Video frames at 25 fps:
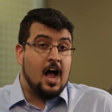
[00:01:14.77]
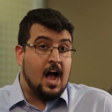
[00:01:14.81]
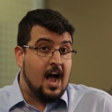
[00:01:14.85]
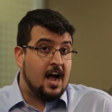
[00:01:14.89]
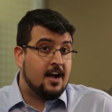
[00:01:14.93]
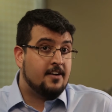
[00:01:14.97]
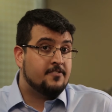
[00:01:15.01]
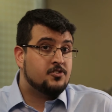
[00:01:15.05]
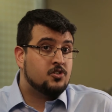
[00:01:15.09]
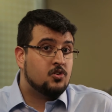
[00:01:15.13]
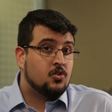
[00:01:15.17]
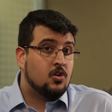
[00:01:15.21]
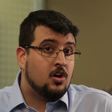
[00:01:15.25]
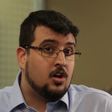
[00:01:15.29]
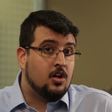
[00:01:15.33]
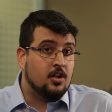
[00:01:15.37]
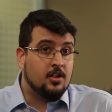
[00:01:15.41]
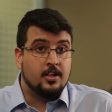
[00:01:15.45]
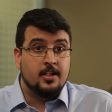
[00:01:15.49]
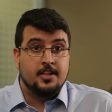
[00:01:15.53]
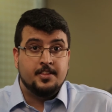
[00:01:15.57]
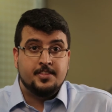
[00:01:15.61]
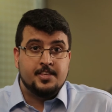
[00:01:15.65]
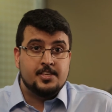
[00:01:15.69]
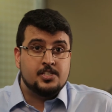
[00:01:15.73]
After
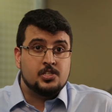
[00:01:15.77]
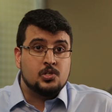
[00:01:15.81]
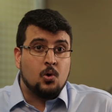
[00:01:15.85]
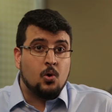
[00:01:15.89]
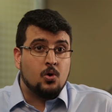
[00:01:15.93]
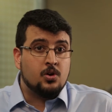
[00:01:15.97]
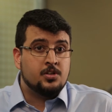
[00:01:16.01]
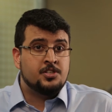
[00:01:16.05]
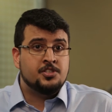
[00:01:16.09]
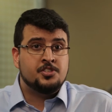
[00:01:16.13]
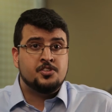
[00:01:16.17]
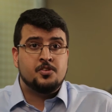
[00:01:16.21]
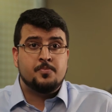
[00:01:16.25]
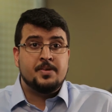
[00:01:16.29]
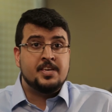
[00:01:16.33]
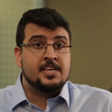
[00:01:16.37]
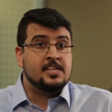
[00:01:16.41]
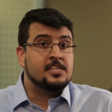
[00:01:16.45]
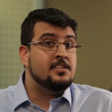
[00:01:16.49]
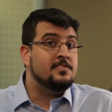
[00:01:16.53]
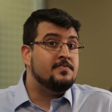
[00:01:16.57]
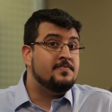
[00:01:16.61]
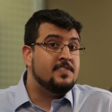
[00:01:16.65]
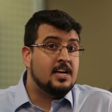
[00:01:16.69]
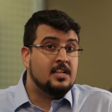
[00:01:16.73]
all, these courses are
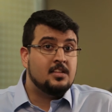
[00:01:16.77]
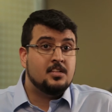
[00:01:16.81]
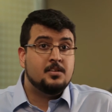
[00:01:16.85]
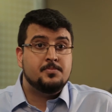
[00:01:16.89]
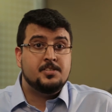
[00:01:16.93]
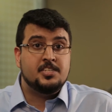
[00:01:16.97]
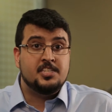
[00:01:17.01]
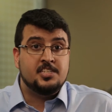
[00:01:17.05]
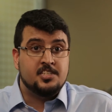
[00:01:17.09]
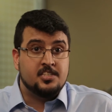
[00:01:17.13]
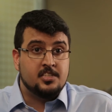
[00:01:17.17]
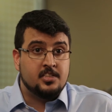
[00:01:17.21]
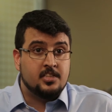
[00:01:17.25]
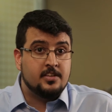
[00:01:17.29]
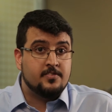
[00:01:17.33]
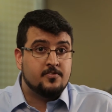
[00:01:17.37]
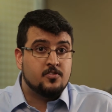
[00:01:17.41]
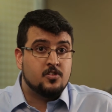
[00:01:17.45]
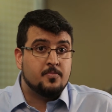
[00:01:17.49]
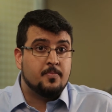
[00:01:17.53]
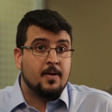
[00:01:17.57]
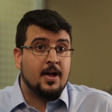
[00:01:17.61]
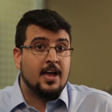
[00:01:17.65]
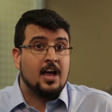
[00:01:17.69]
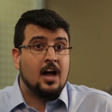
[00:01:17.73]
being developed and
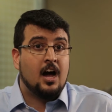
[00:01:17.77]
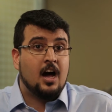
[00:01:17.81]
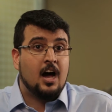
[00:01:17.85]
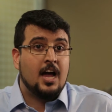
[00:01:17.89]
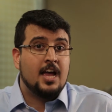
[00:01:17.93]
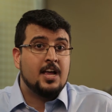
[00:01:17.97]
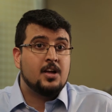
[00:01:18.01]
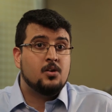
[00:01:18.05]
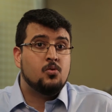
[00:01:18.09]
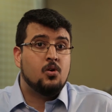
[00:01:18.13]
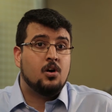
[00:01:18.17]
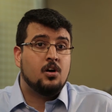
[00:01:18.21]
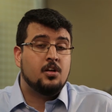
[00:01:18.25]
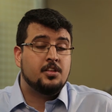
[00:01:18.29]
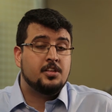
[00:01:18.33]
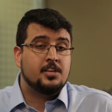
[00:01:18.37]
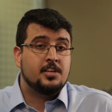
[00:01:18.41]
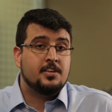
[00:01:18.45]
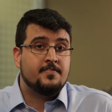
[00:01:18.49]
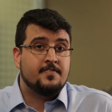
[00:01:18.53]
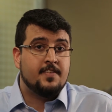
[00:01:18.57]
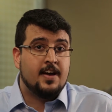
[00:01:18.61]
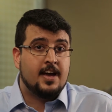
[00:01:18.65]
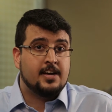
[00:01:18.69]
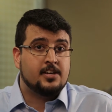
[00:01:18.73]
delivered by
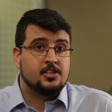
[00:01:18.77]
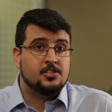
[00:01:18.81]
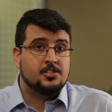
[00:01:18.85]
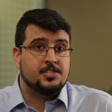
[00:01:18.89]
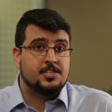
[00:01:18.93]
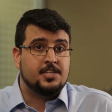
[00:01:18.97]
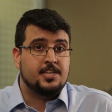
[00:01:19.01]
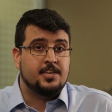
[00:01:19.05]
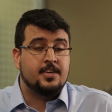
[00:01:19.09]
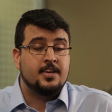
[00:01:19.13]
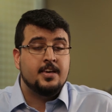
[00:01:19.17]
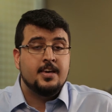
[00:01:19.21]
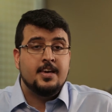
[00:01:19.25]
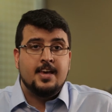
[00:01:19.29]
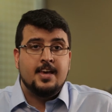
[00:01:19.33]
high-quality faculty,